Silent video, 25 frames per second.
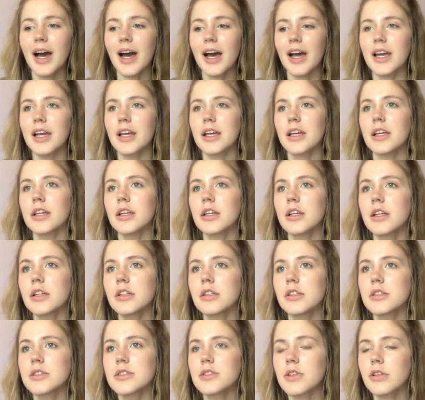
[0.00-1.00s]

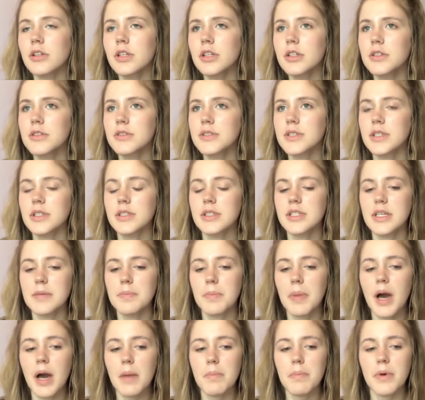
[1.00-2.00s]
I started using
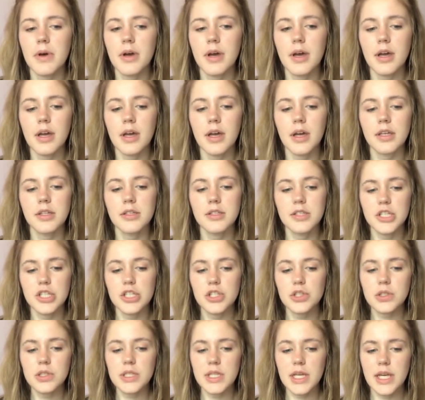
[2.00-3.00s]
Depop
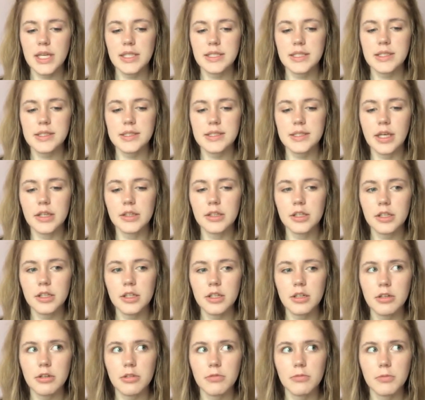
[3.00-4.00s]
initially as a
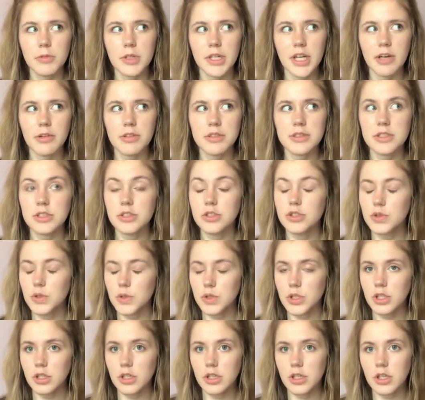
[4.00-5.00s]
seller when I was a
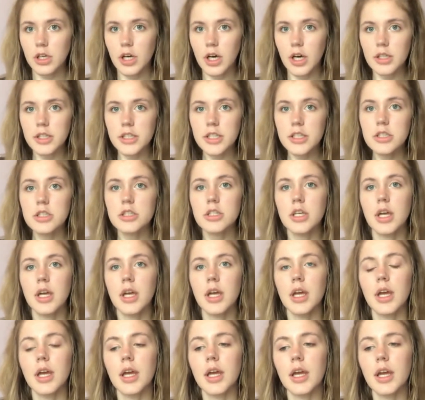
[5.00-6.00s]
junior in college,
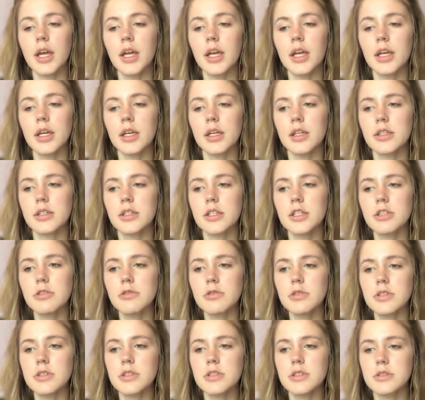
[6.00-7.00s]
and
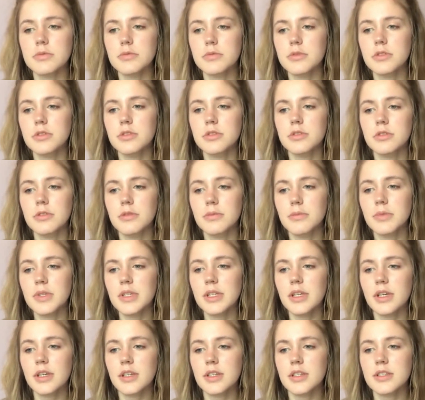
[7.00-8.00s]
this was
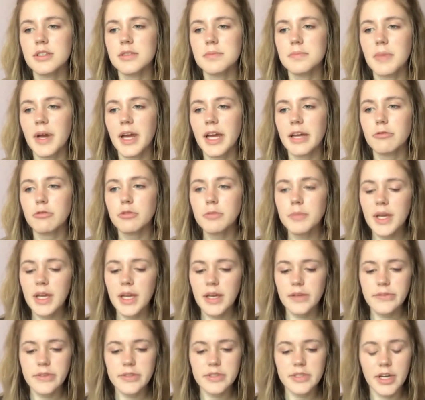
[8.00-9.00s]
because my
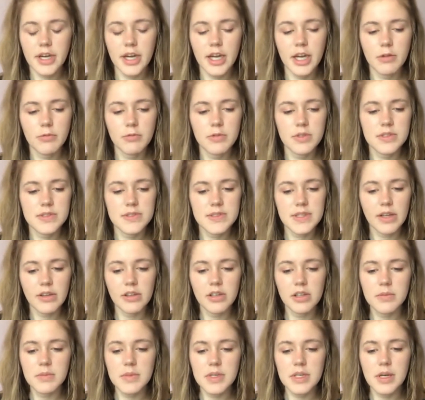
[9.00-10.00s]
roommate at the time was
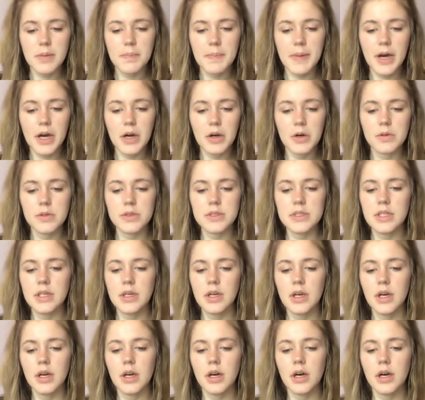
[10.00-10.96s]
telling me about